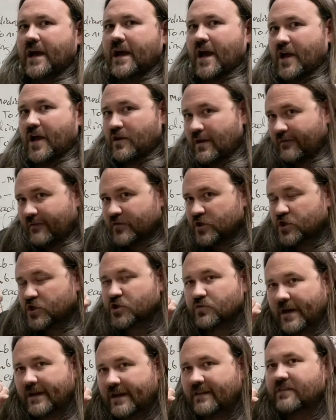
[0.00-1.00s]
Uh, you have to
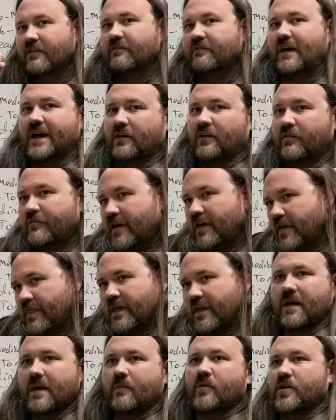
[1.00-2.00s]
shrink the final
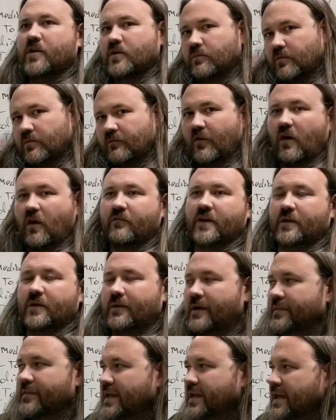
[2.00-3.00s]
fifth and when you're revolving
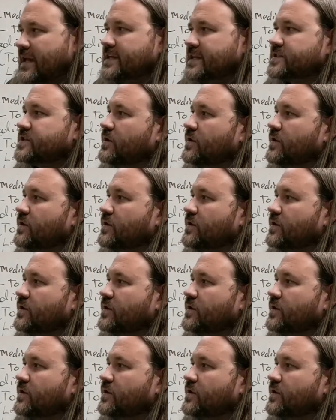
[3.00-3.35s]
around the keys,